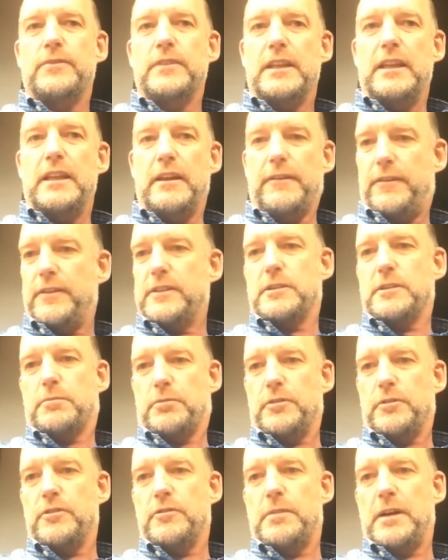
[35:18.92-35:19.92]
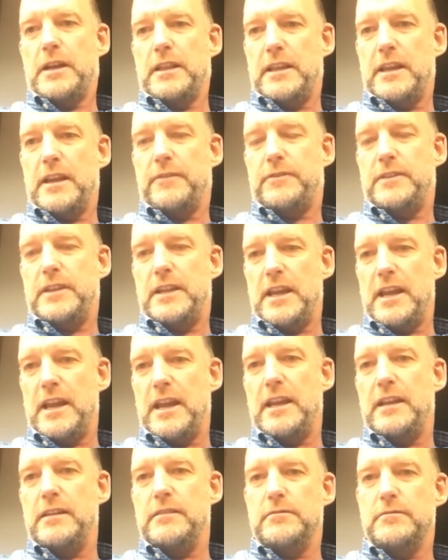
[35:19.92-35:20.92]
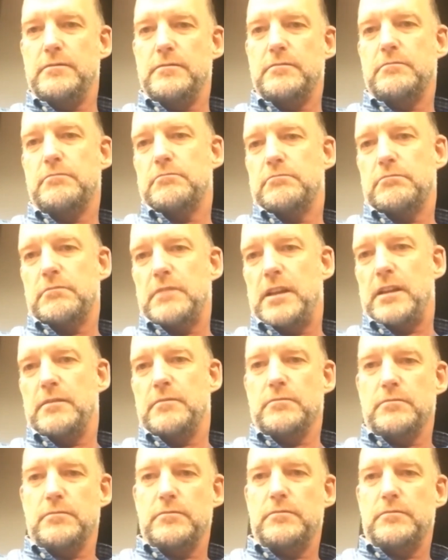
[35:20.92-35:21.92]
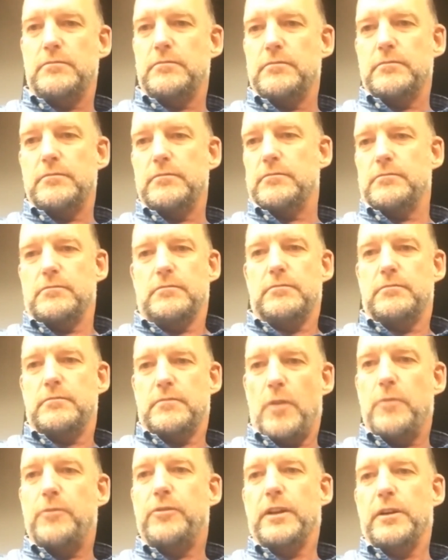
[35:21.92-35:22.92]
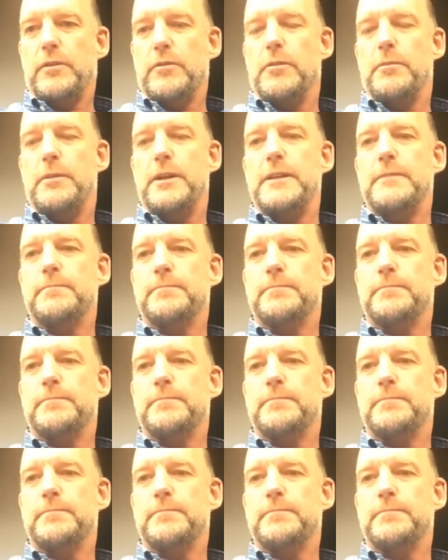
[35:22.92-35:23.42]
if it's approved by the FDA, and hopefully it will be.